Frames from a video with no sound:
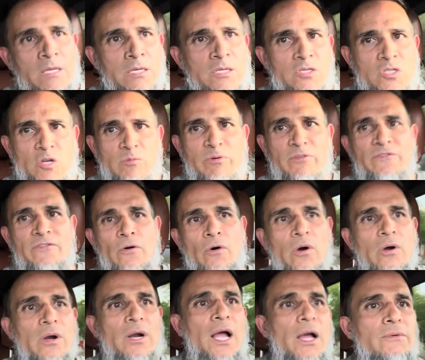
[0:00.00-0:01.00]
So
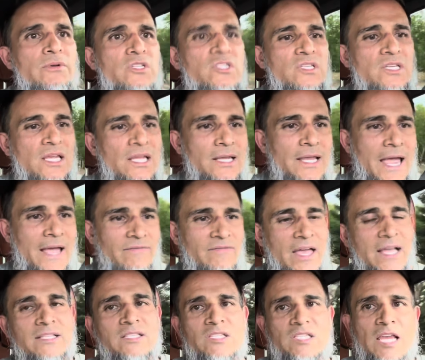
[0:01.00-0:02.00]
before, I was seeing at
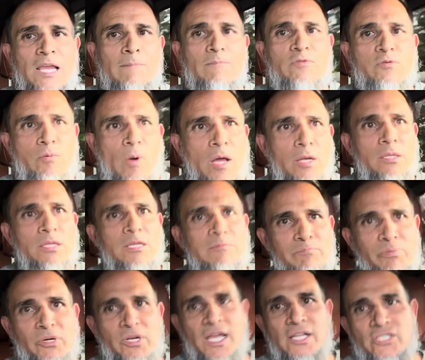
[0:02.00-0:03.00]
that same throttle
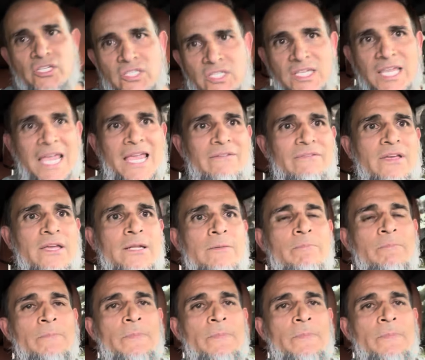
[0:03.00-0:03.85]
input I just gave it,